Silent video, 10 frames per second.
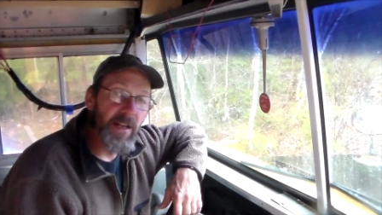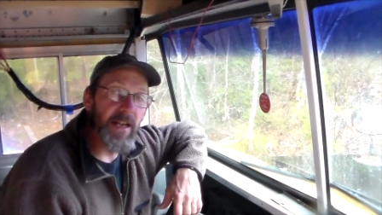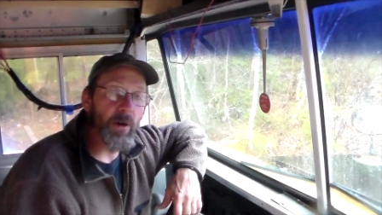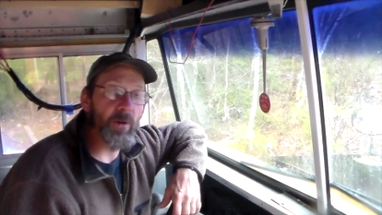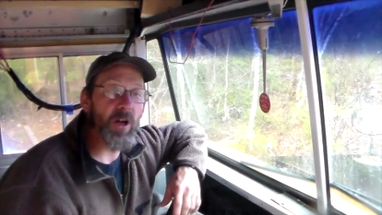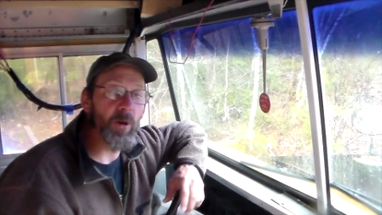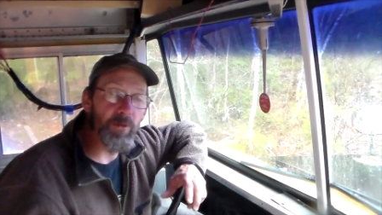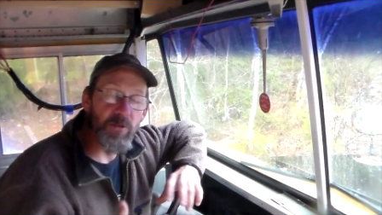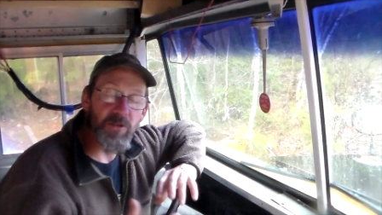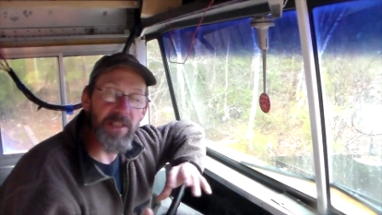and that will
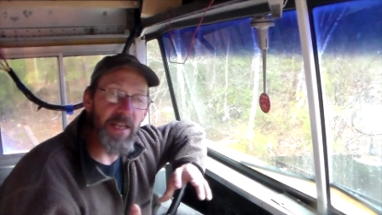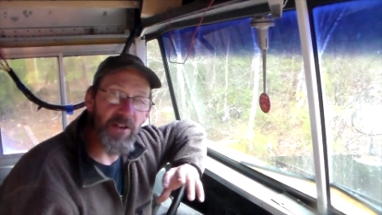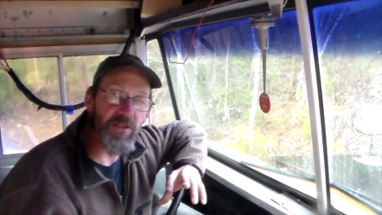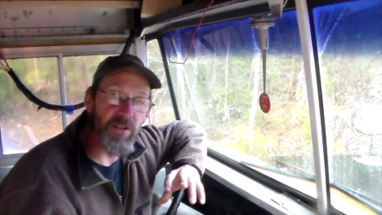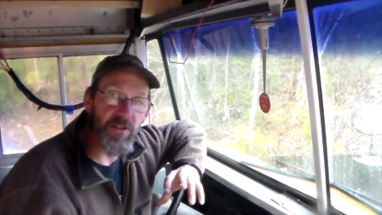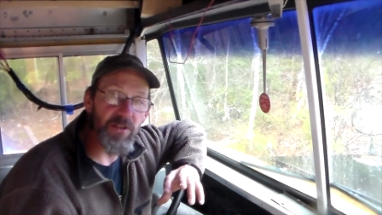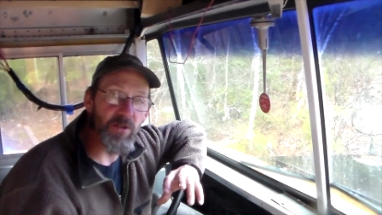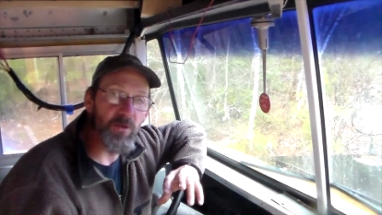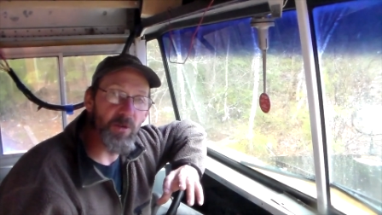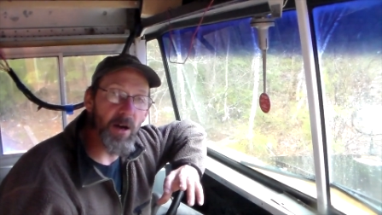help use the engine
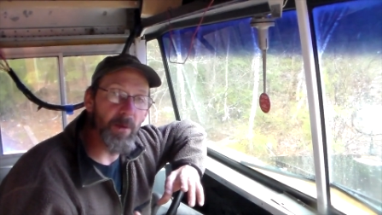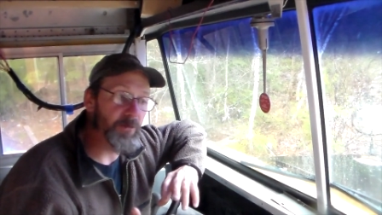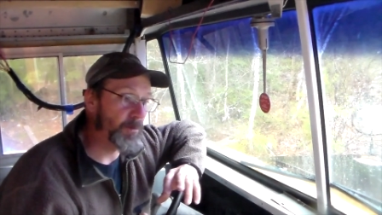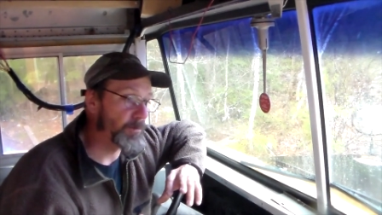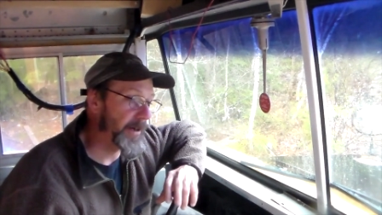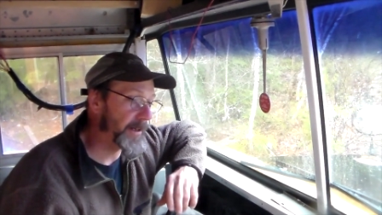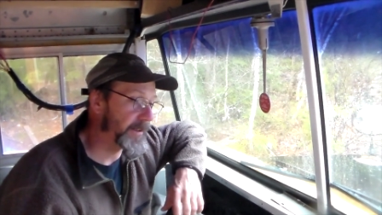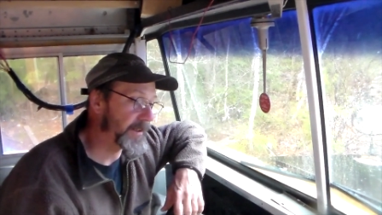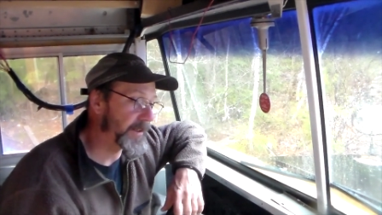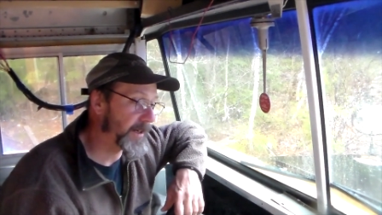to brake
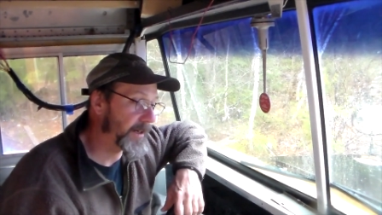the